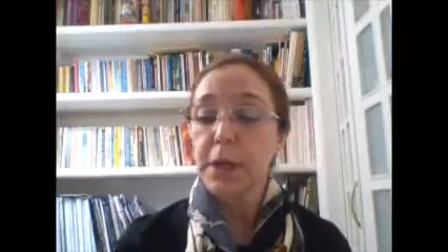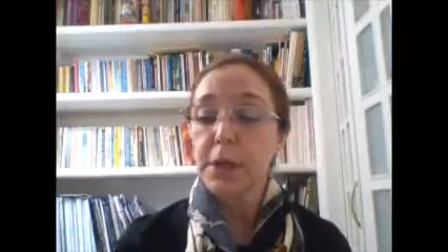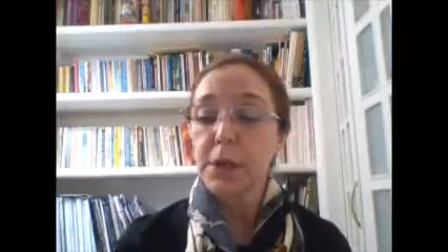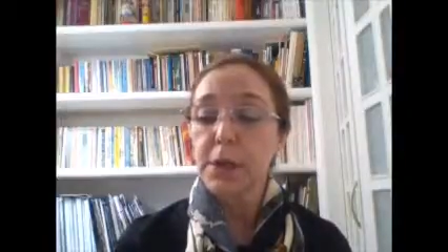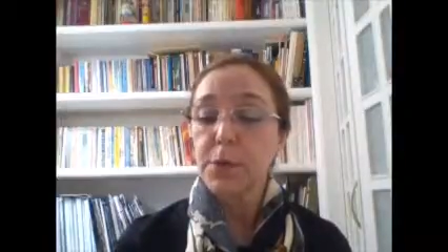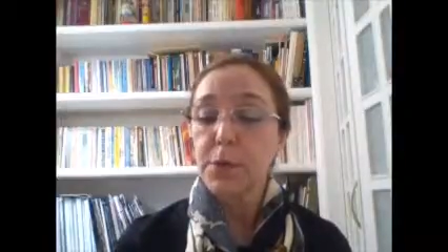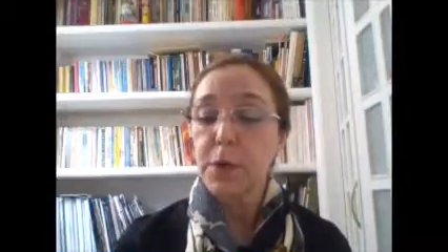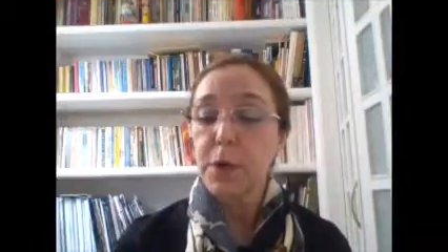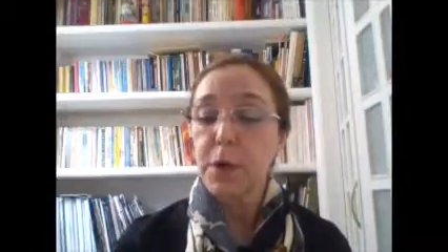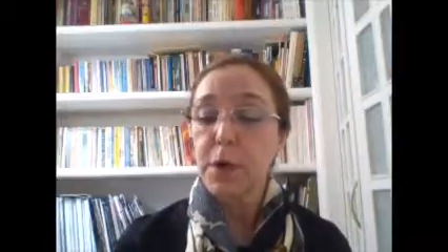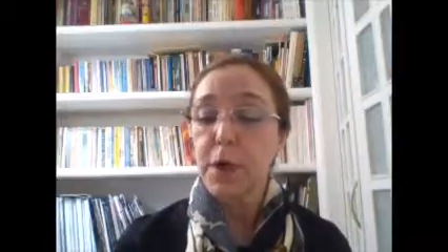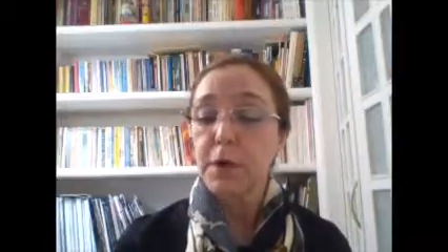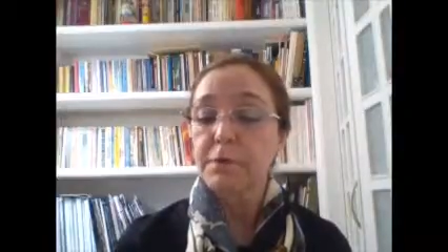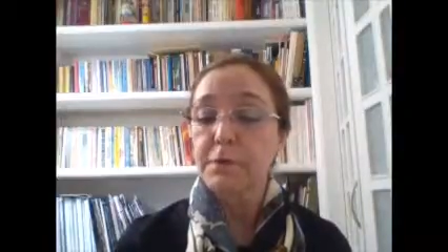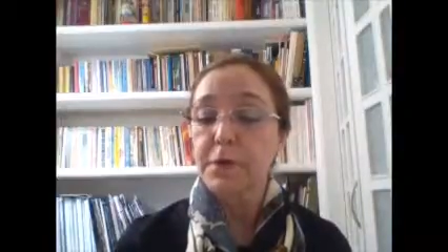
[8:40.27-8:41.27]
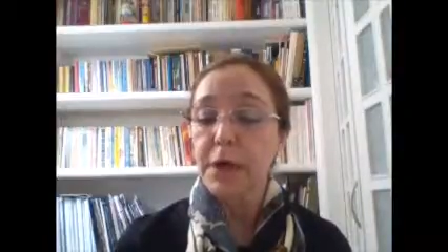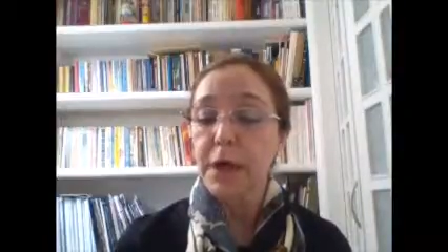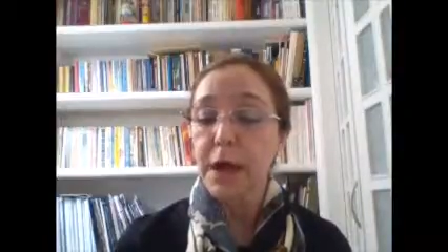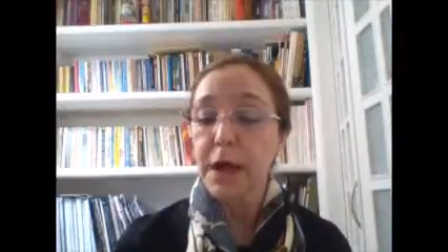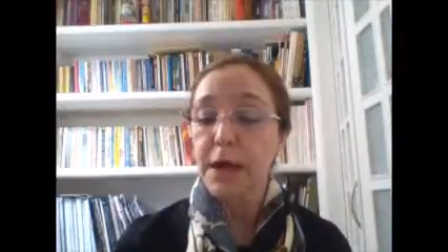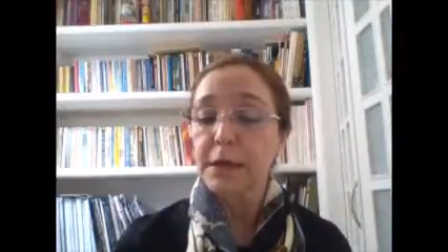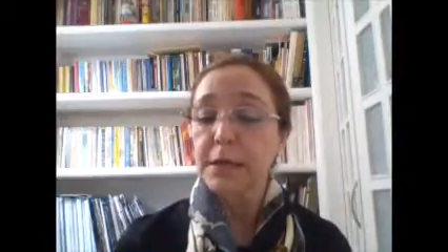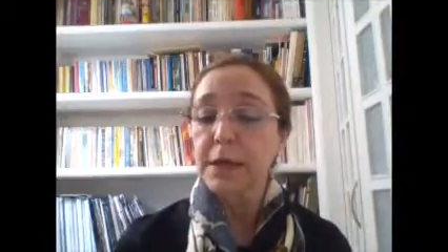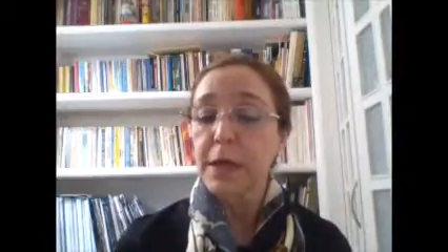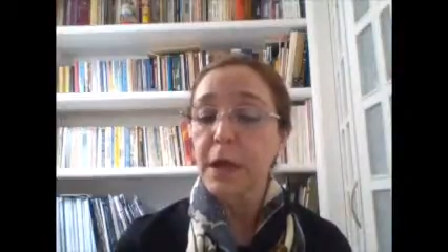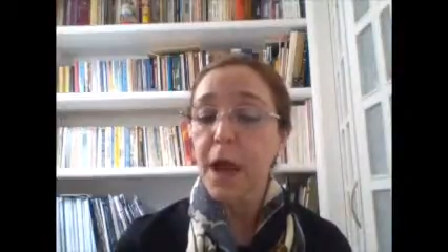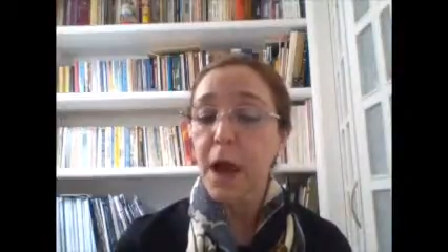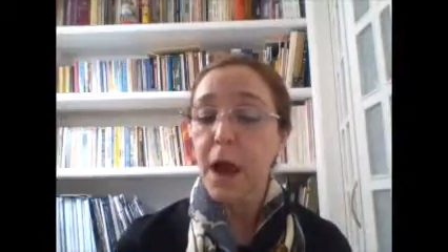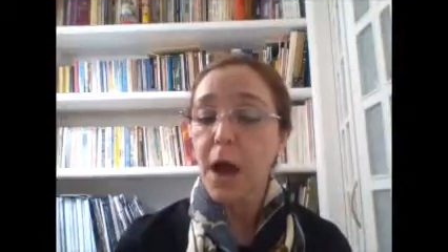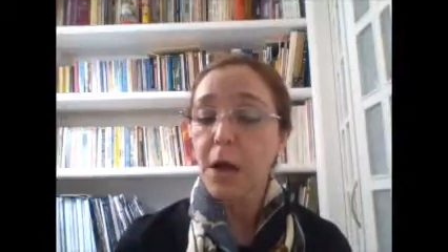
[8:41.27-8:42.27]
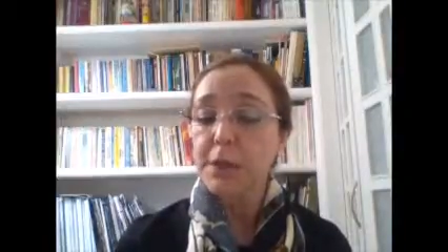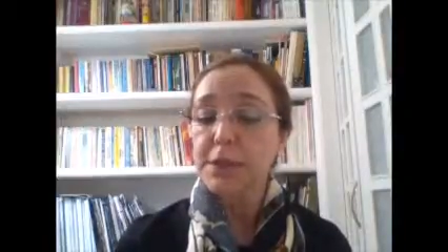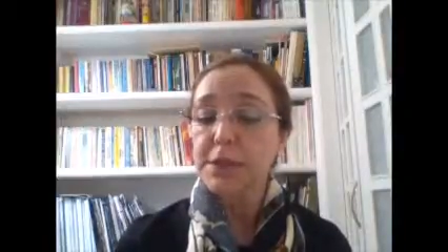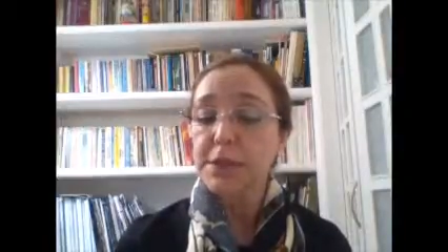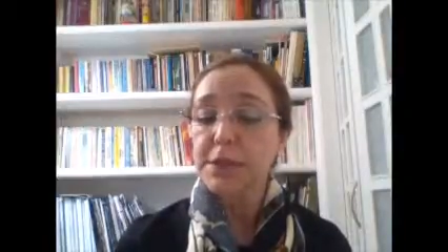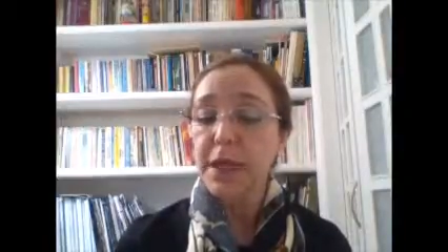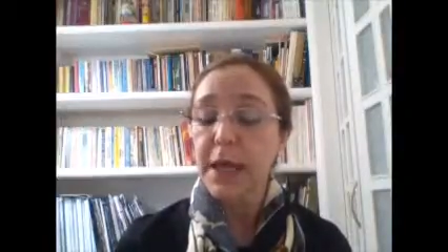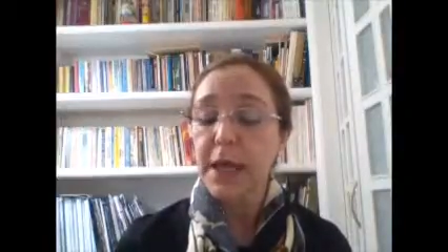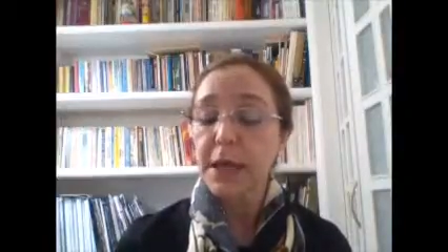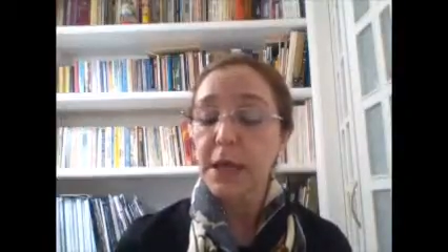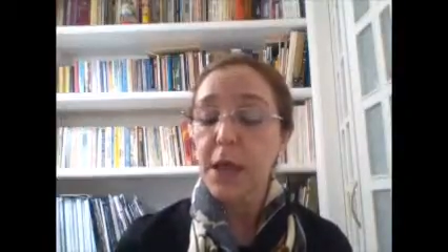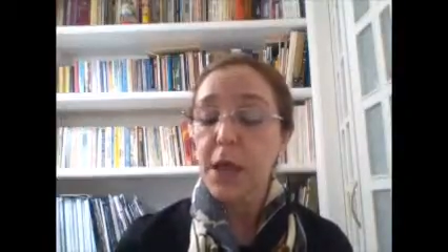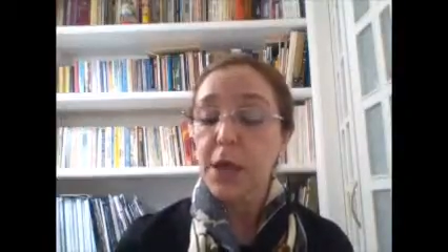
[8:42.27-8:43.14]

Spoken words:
New York avant-garde art scene